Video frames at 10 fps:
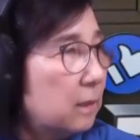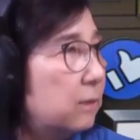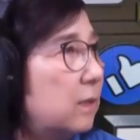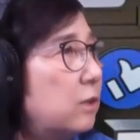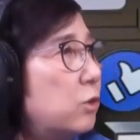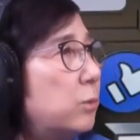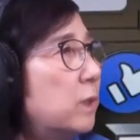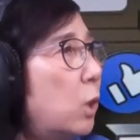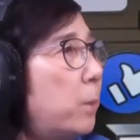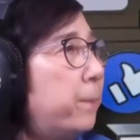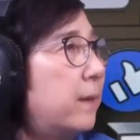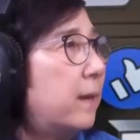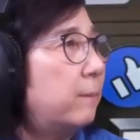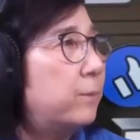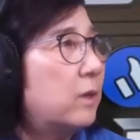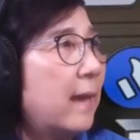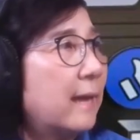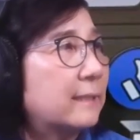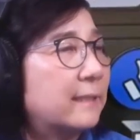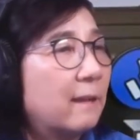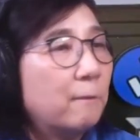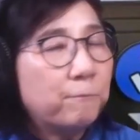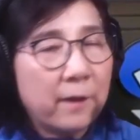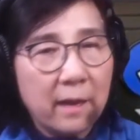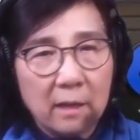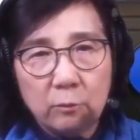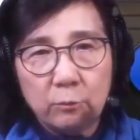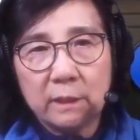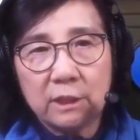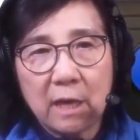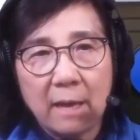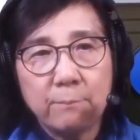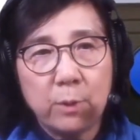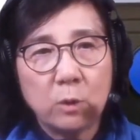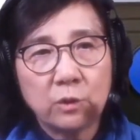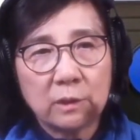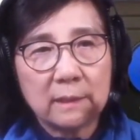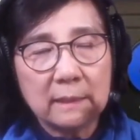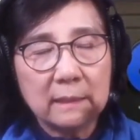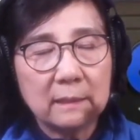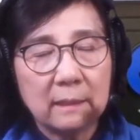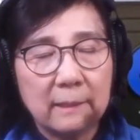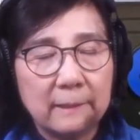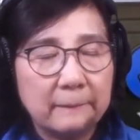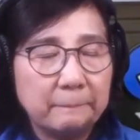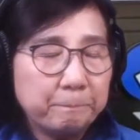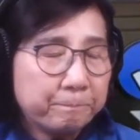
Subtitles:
Then you will open up the Excel file, which I posted on